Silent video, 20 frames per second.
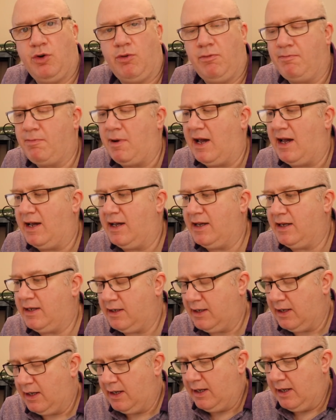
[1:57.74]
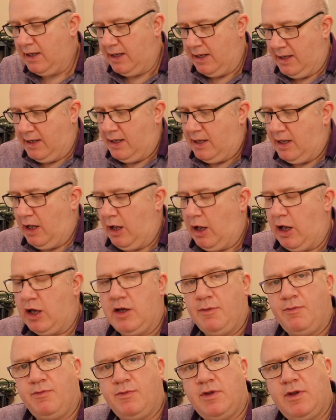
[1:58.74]
up by
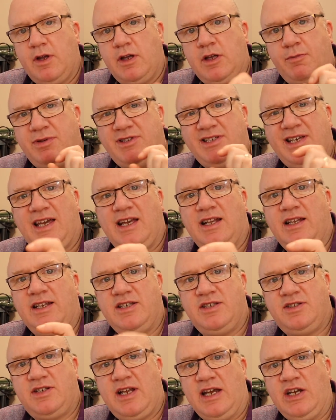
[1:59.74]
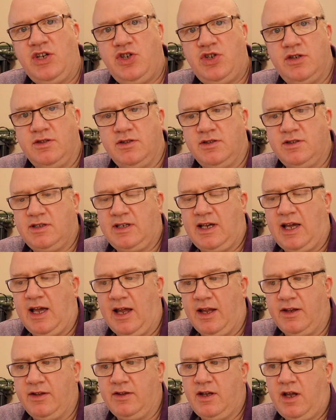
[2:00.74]
particular stations
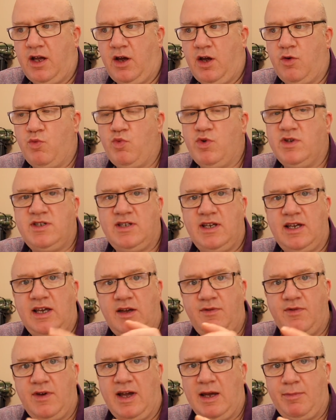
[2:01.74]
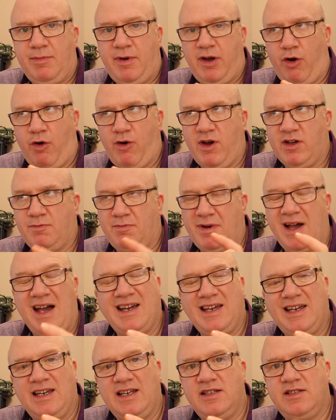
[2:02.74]
can receive APRS
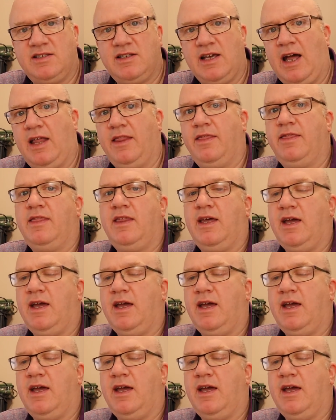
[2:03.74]
packets and